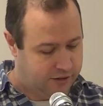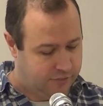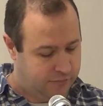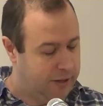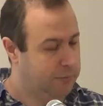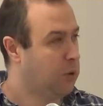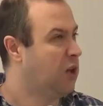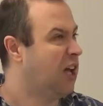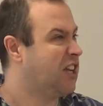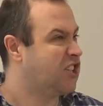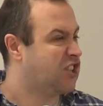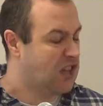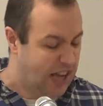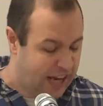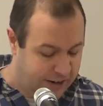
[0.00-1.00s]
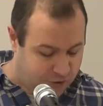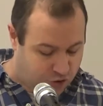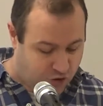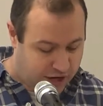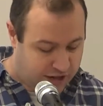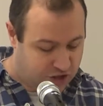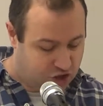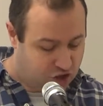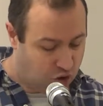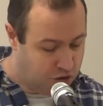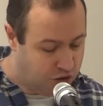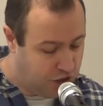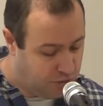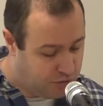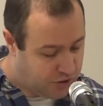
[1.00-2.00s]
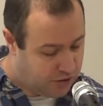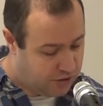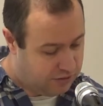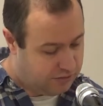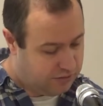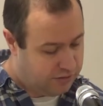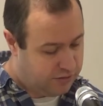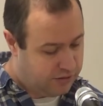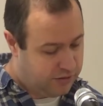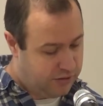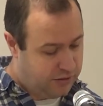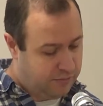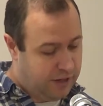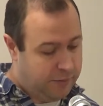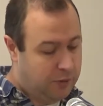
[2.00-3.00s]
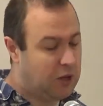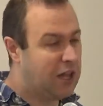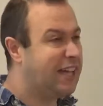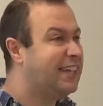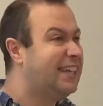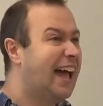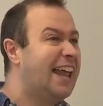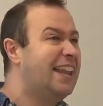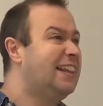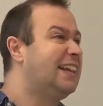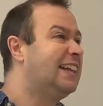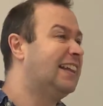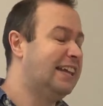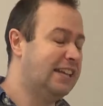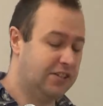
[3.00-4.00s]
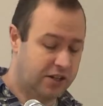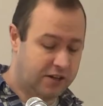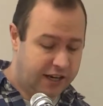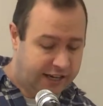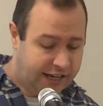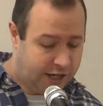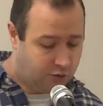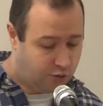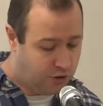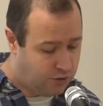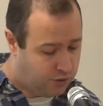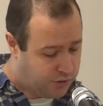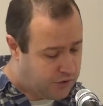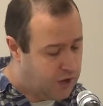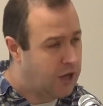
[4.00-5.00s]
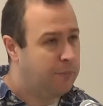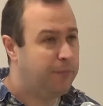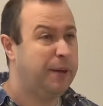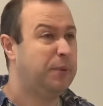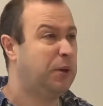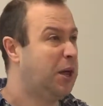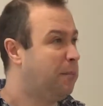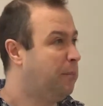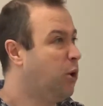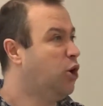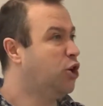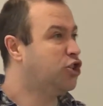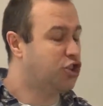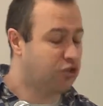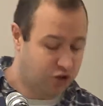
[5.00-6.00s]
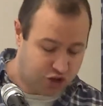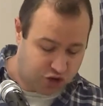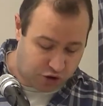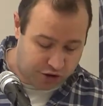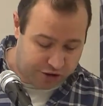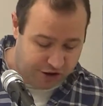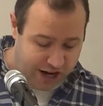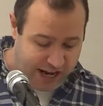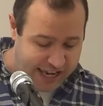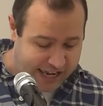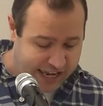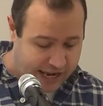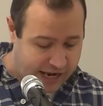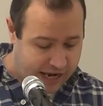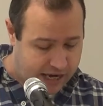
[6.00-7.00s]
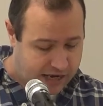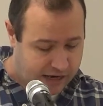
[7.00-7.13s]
People like slave trader John Newton. People like gang leader Nicky Cruz. People like perjurer Jonathan Aitken.